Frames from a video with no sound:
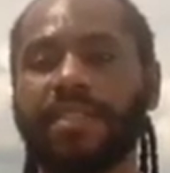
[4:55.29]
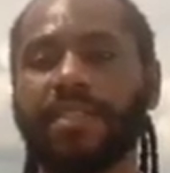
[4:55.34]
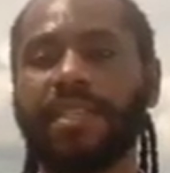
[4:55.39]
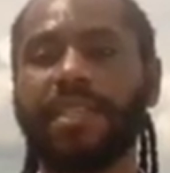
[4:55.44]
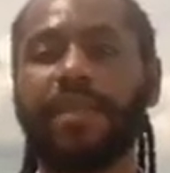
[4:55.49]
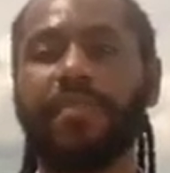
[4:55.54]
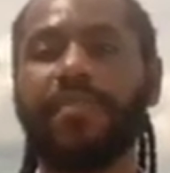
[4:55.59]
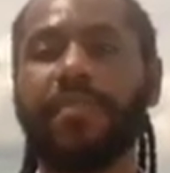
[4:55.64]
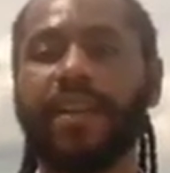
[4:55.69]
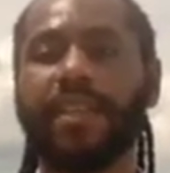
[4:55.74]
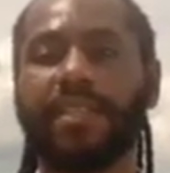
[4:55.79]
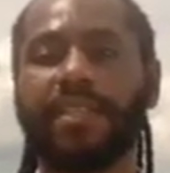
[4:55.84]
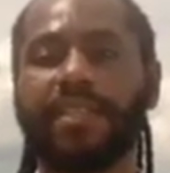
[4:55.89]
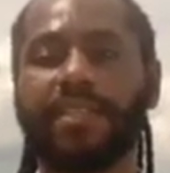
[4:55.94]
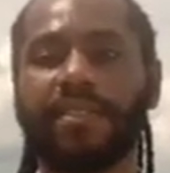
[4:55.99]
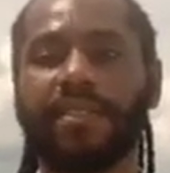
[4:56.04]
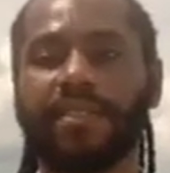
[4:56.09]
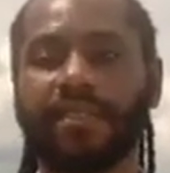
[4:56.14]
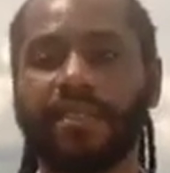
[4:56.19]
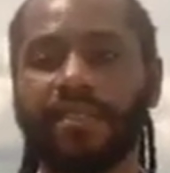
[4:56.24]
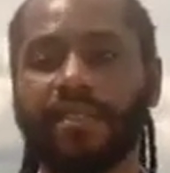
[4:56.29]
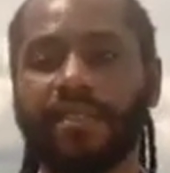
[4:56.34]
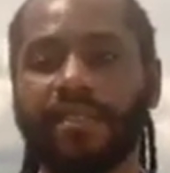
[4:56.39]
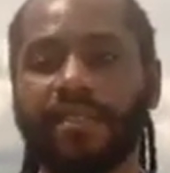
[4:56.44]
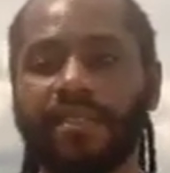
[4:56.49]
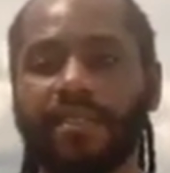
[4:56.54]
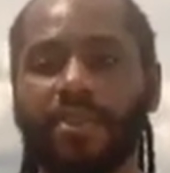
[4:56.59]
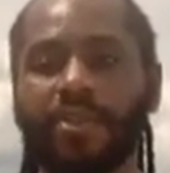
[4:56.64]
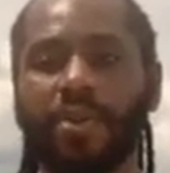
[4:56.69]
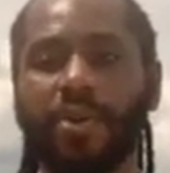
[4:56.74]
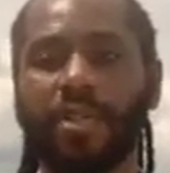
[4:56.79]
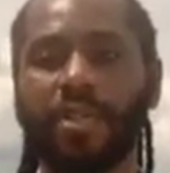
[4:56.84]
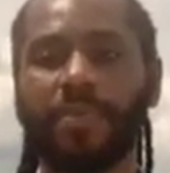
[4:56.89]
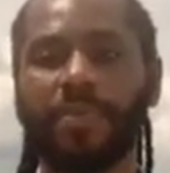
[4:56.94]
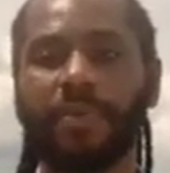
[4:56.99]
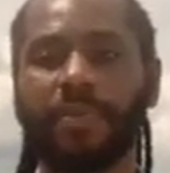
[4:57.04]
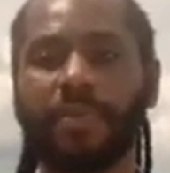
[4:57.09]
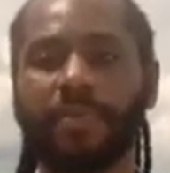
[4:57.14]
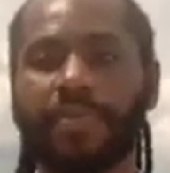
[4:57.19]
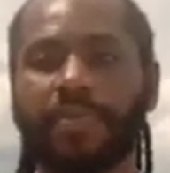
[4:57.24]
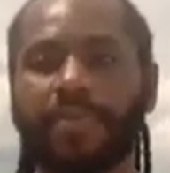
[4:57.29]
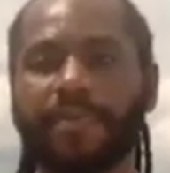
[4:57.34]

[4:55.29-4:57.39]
Keep fighting. Don't give up.